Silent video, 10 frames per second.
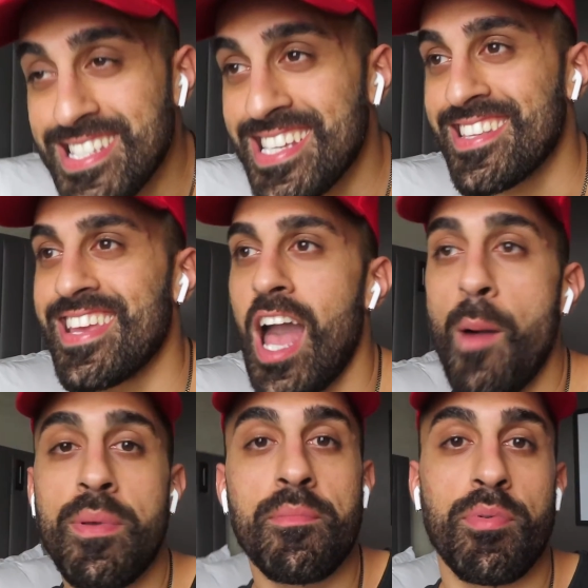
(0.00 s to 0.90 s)
basically
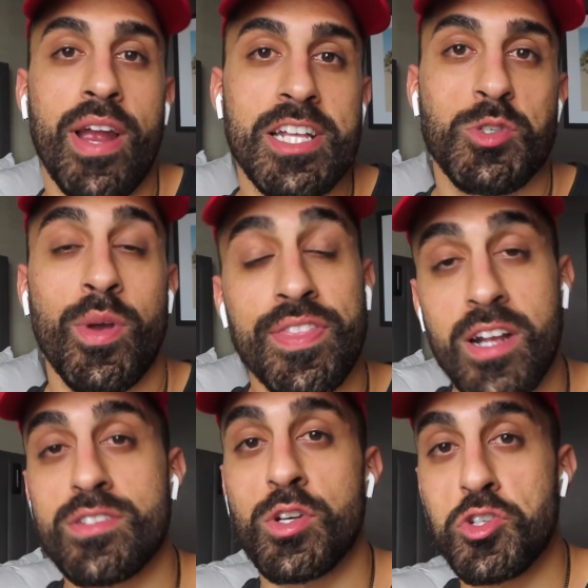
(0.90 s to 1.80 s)
helping brands with
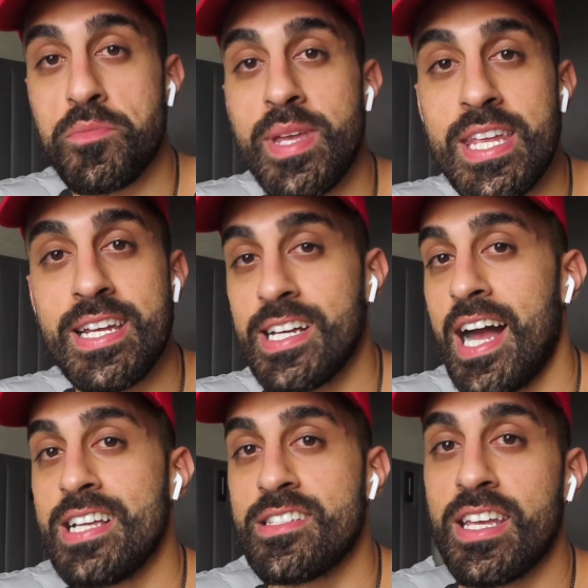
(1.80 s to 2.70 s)
their social media,
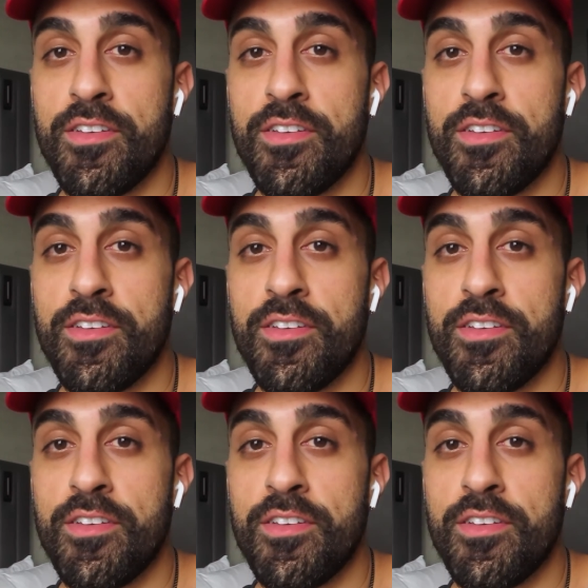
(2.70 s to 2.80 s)
guys.